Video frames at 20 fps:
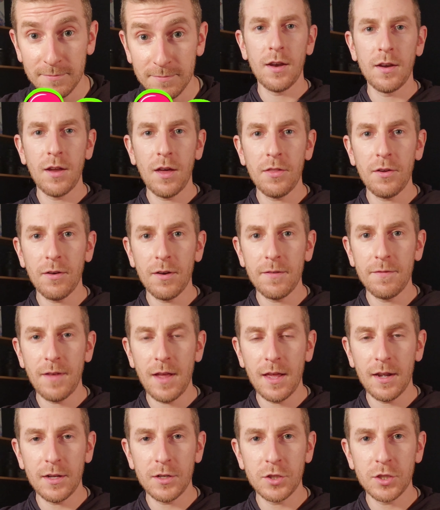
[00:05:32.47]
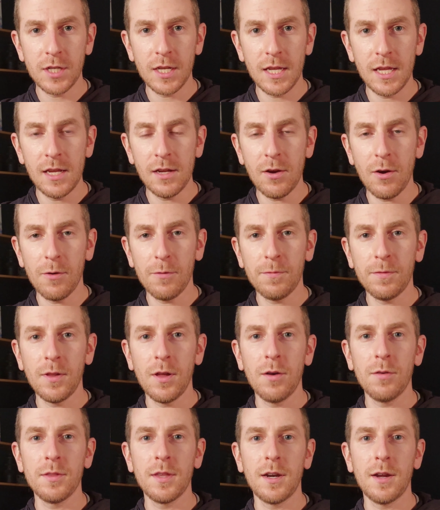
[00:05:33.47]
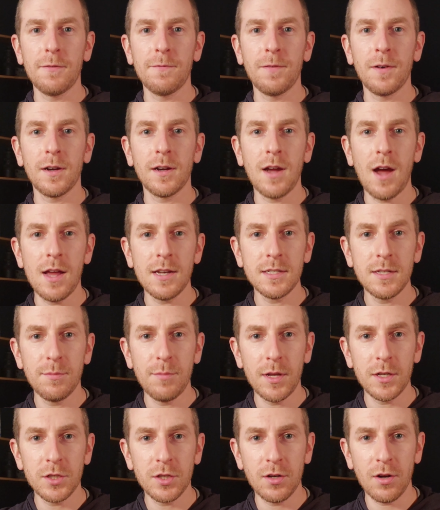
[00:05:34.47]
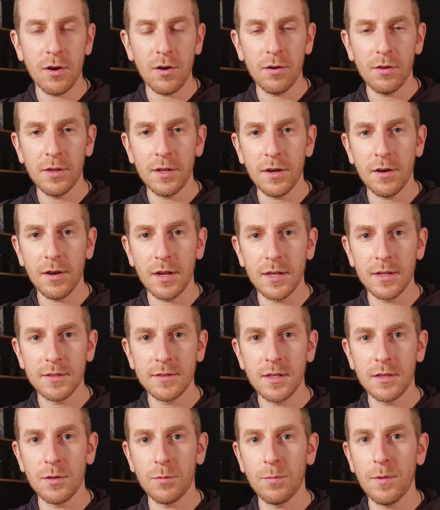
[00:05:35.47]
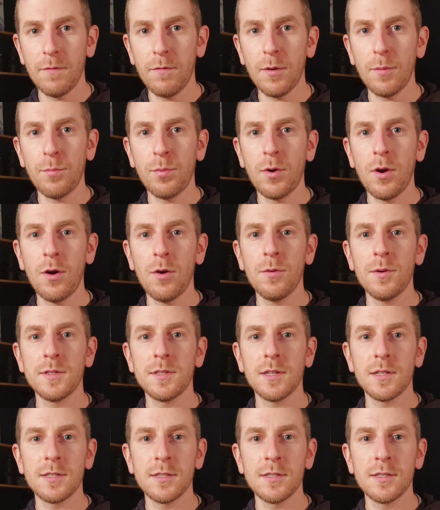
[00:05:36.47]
Another advantage to EcoFlow that I forgot to mention earlier is that the River Pro is